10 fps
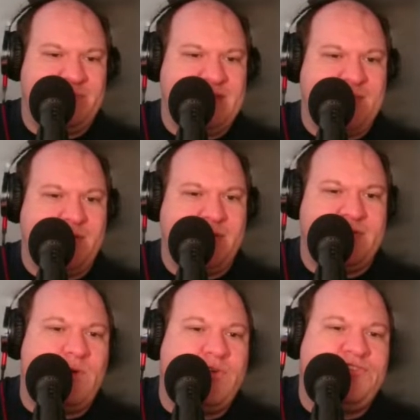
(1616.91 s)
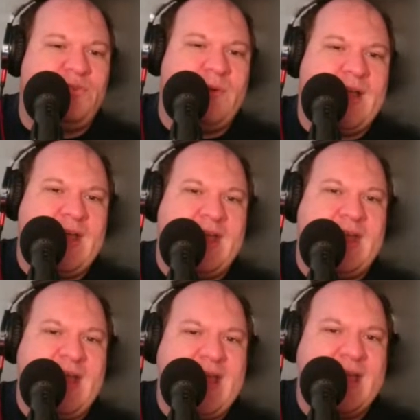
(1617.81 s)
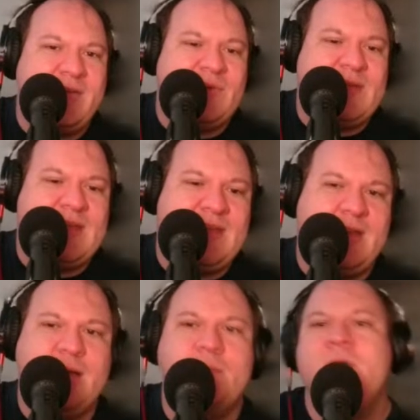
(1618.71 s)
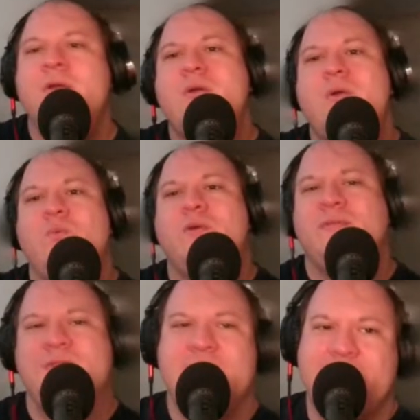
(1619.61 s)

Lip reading: Diablo is forced away, and we end up with